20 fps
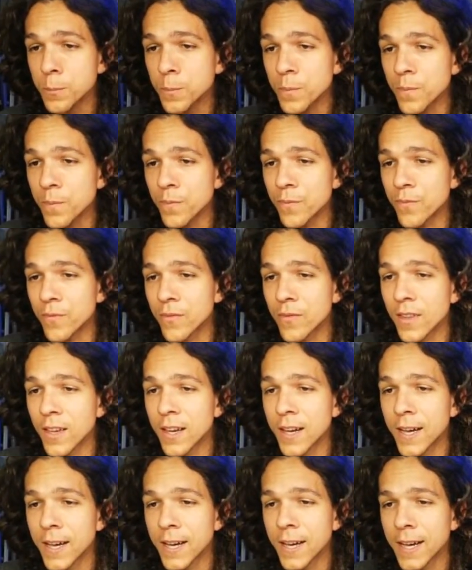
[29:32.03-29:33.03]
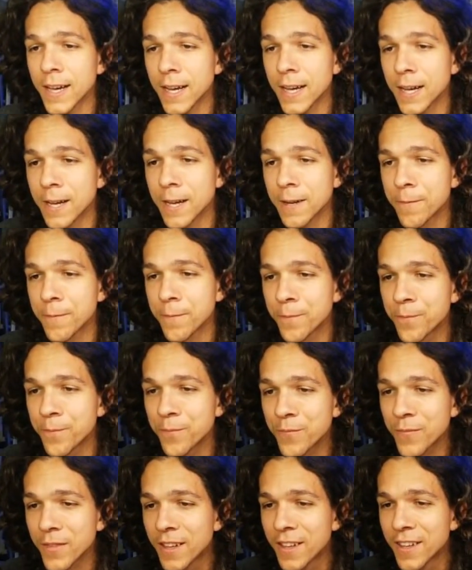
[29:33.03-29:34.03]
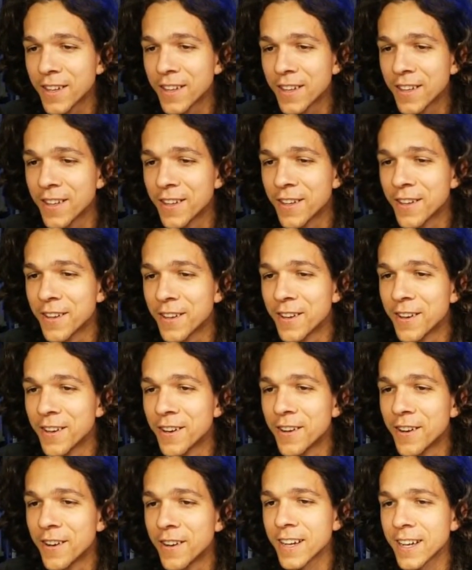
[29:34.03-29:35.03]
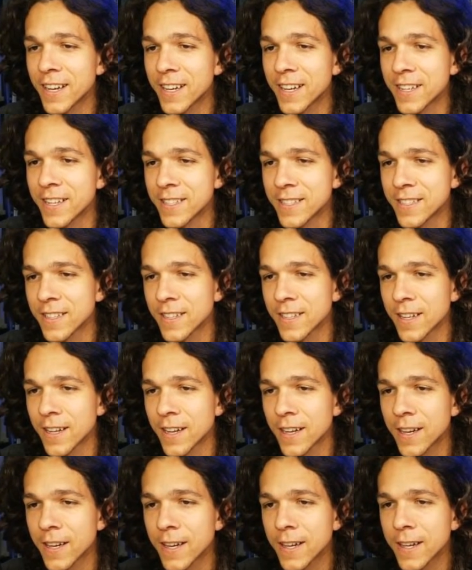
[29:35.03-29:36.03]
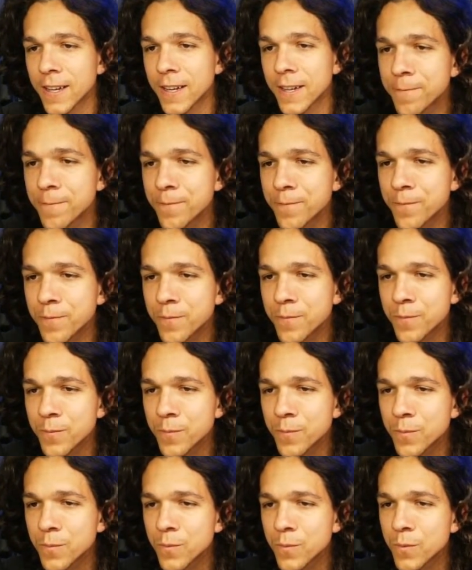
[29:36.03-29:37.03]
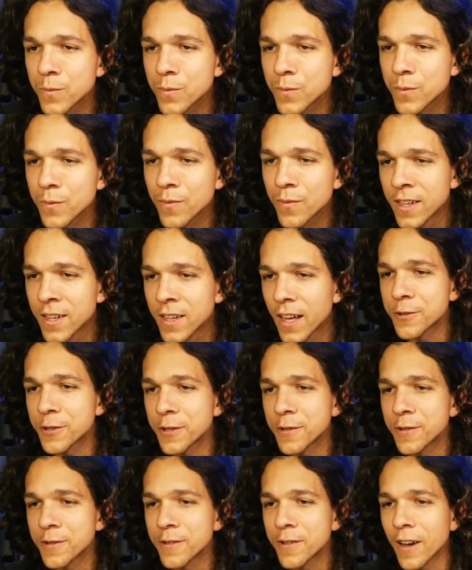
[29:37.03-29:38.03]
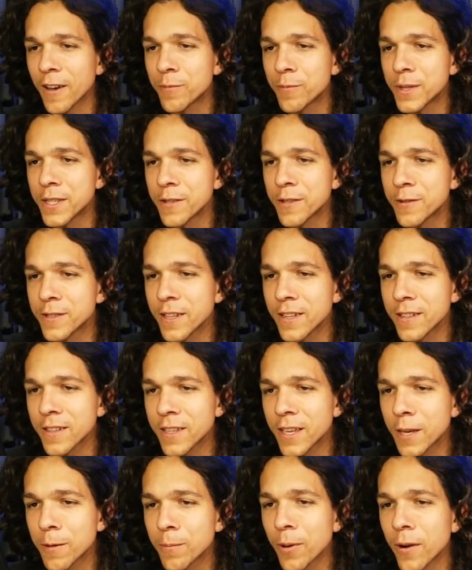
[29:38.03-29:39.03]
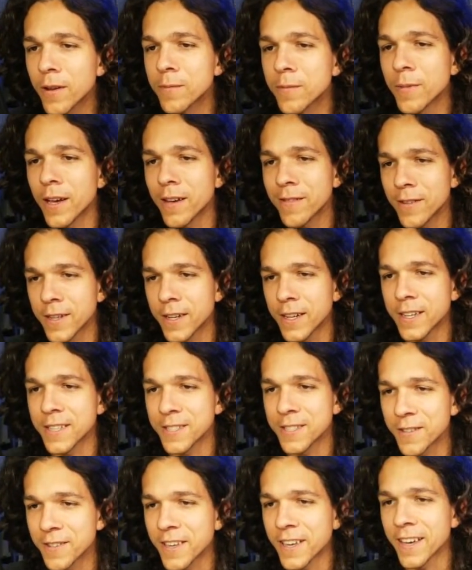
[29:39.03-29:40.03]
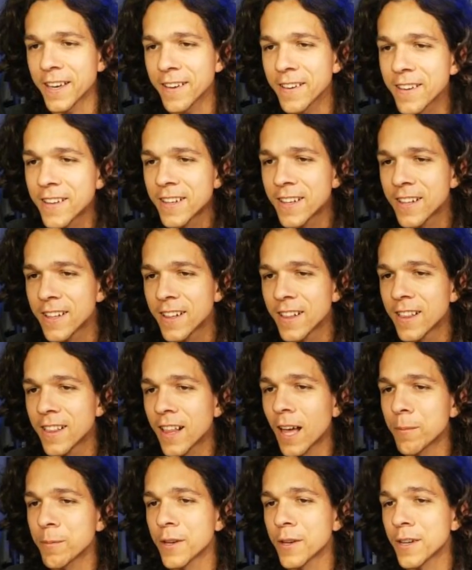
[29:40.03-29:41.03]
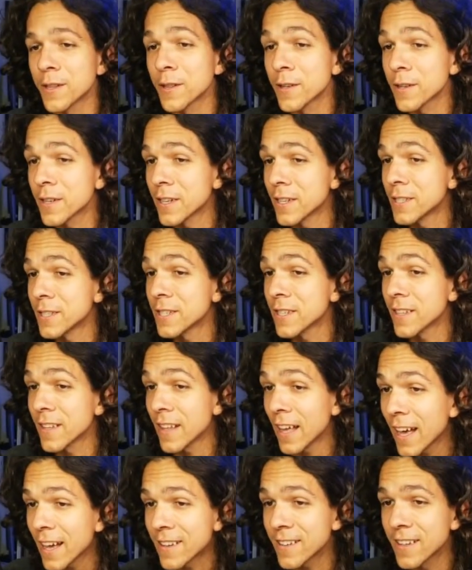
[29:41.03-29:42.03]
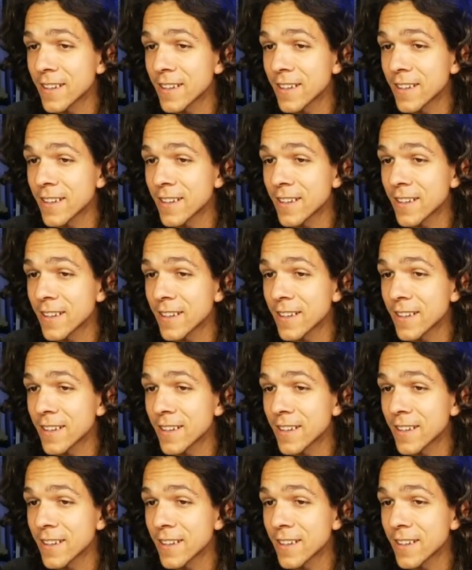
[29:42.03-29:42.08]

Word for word: Um, all right. Um, Andrew, I've been using the Kipon Baveyes. Okay. I'm going to look into that.